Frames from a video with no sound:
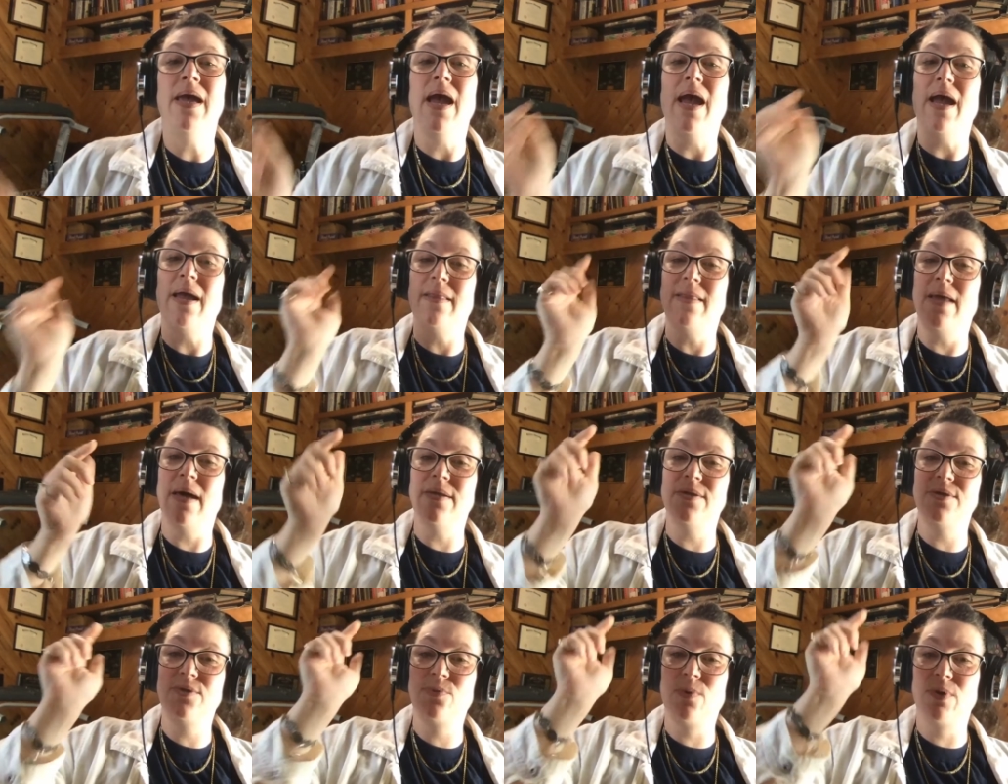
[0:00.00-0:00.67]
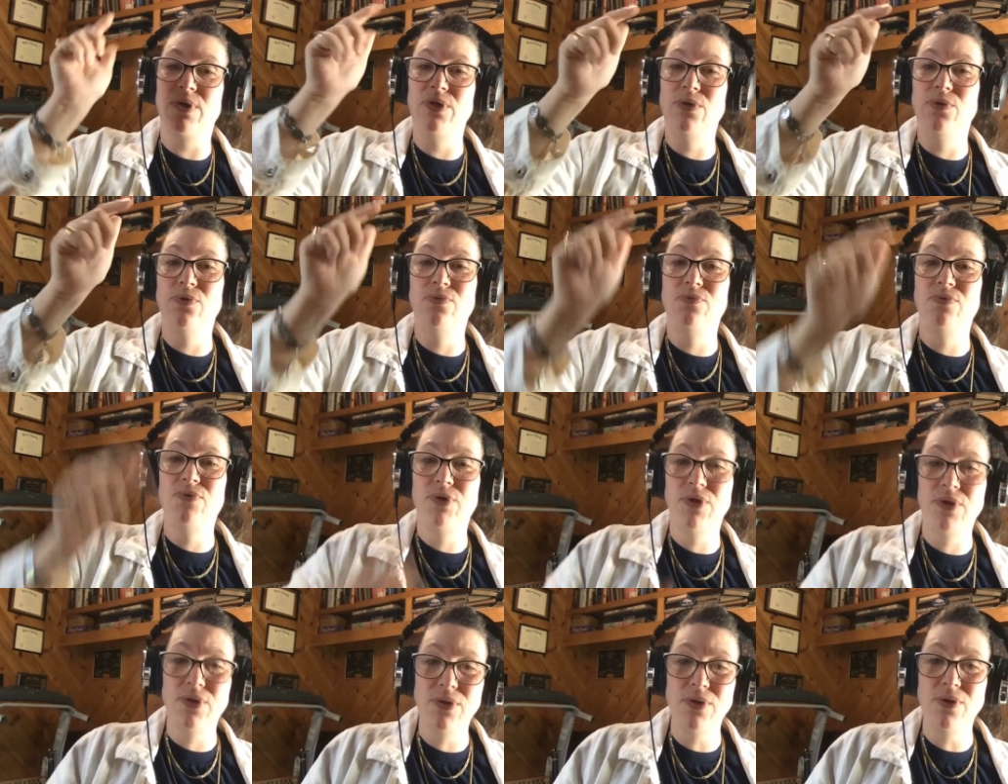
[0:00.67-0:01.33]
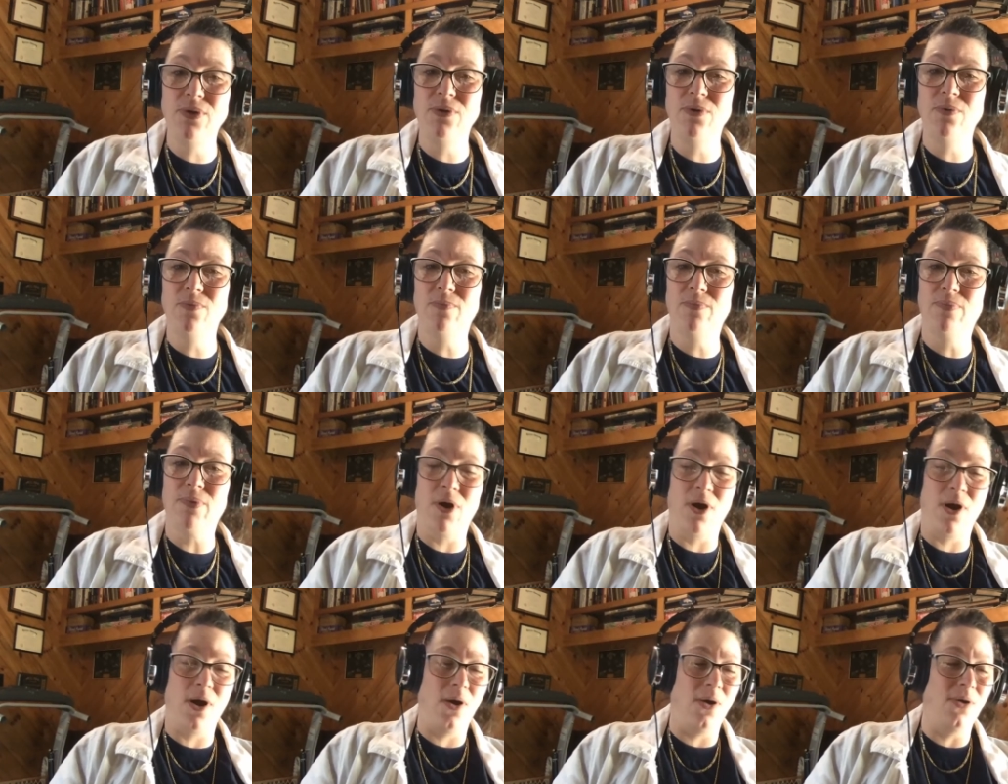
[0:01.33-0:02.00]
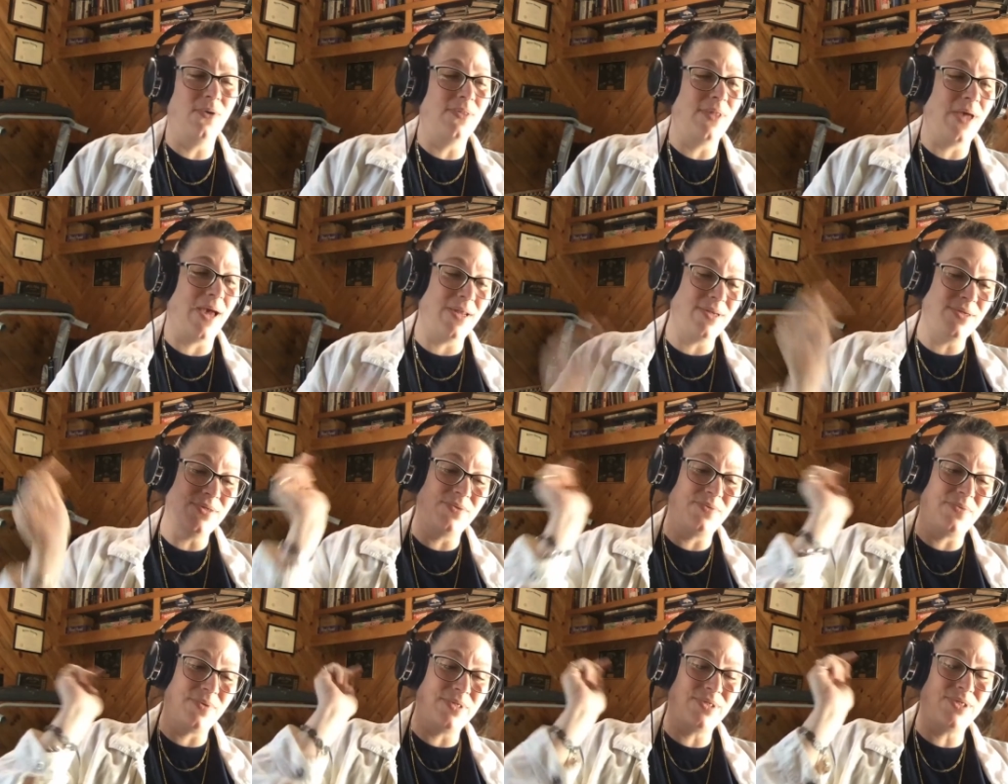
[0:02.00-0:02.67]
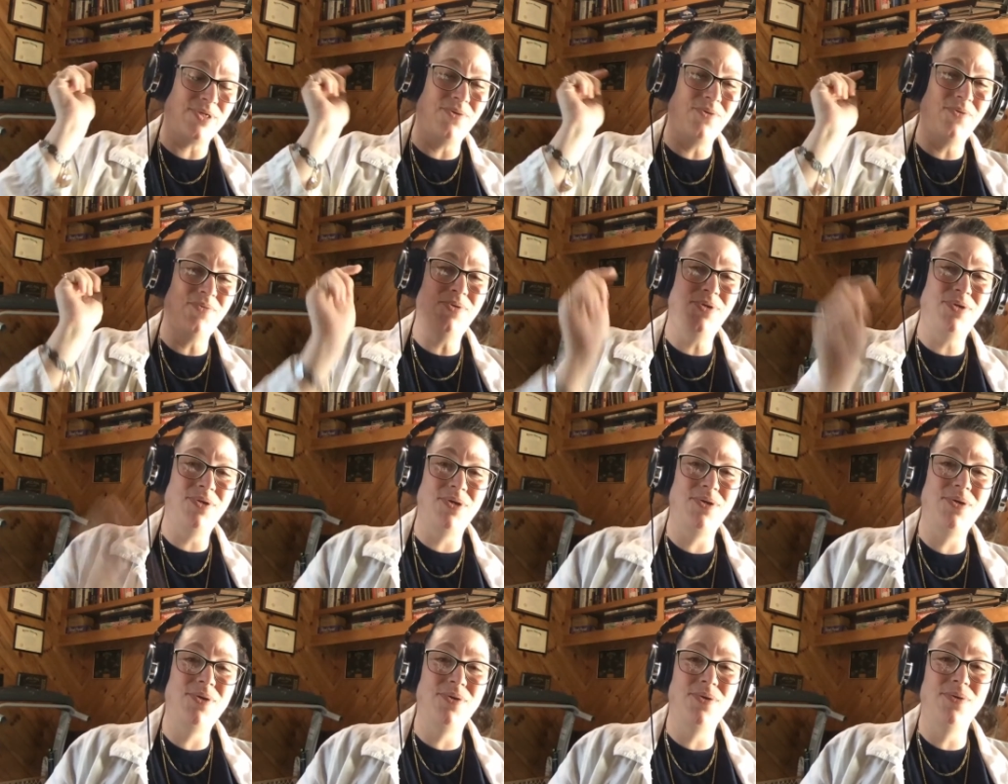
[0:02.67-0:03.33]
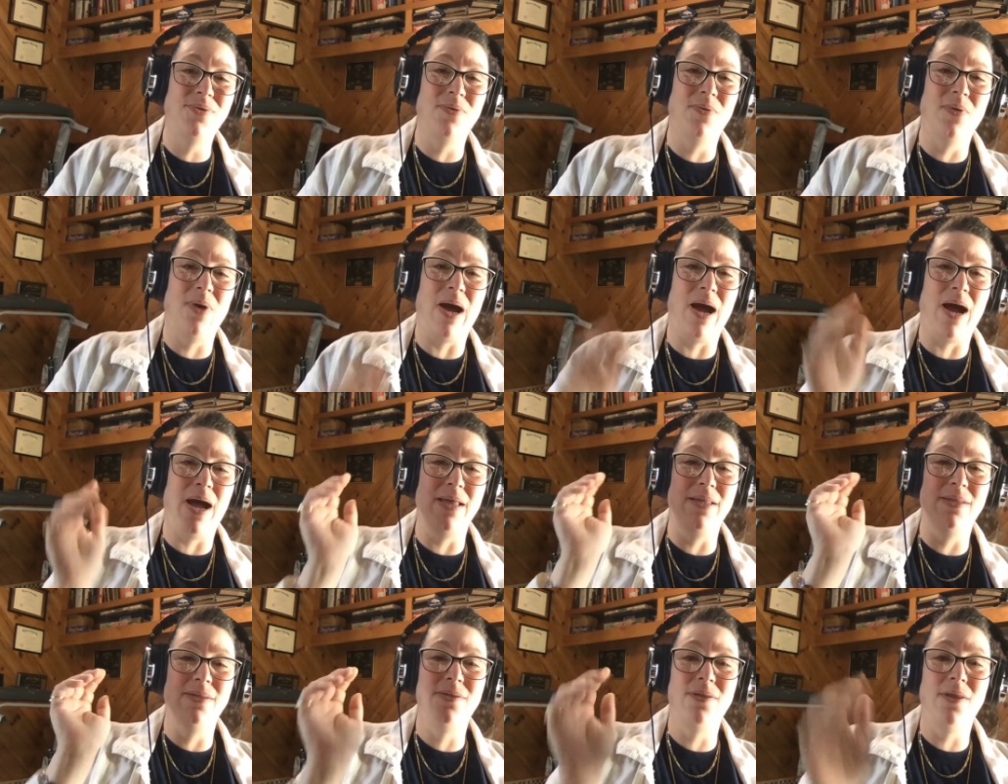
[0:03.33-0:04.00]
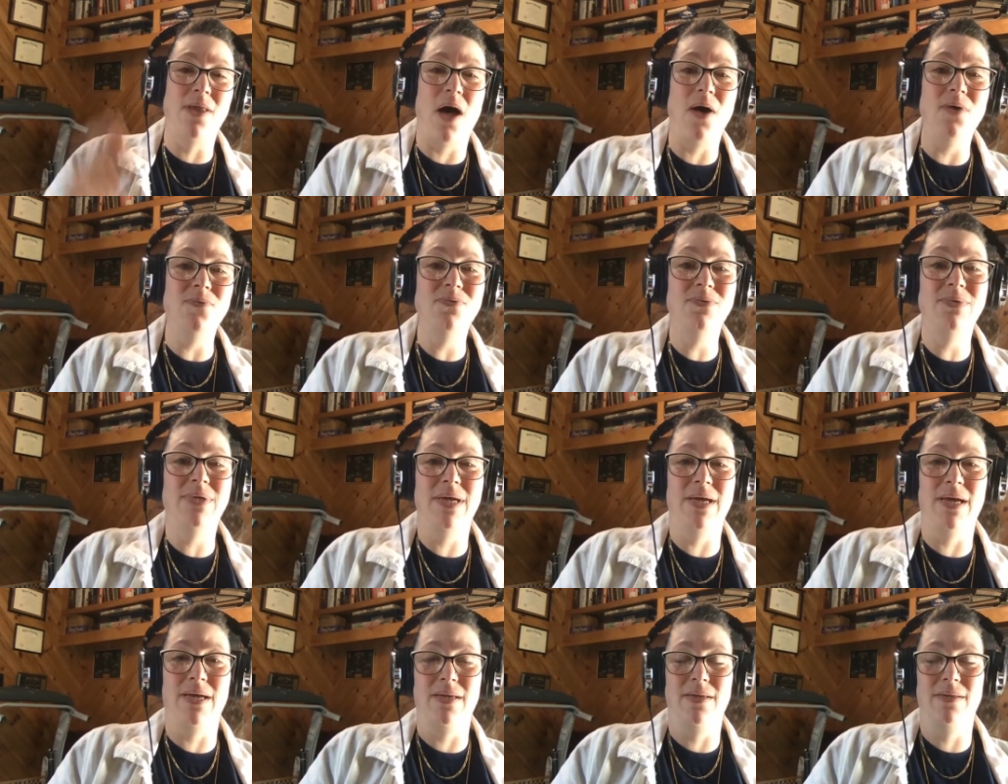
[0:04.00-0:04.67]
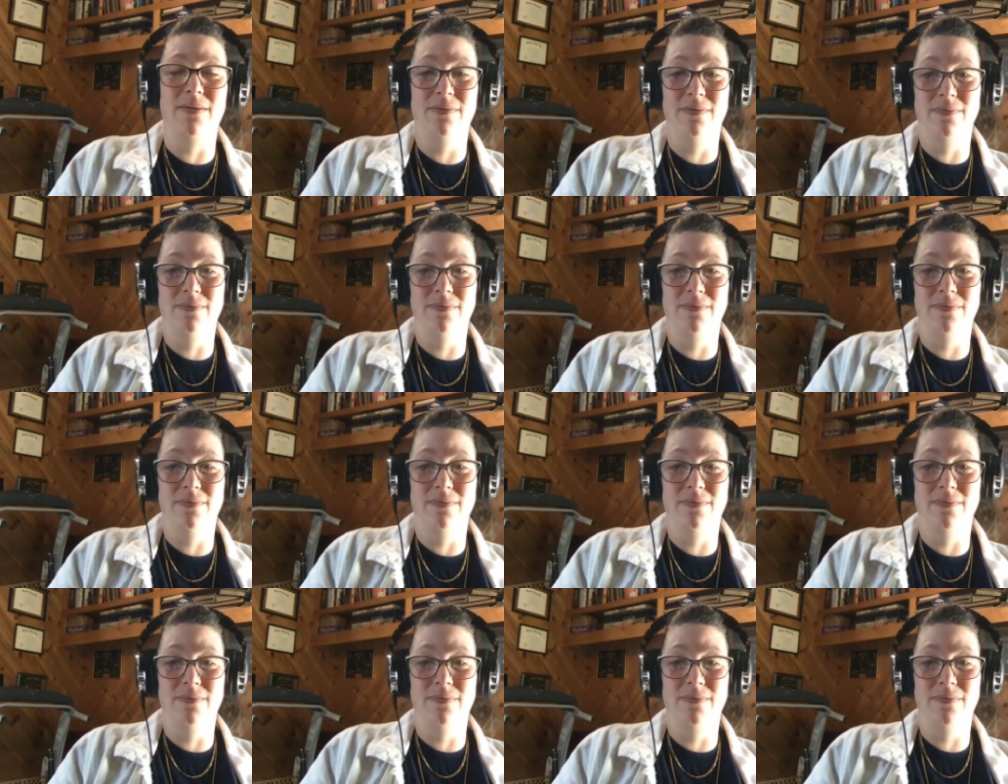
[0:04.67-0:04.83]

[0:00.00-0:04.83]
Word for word: And that is what you do, bro. That is what you do. I loved it.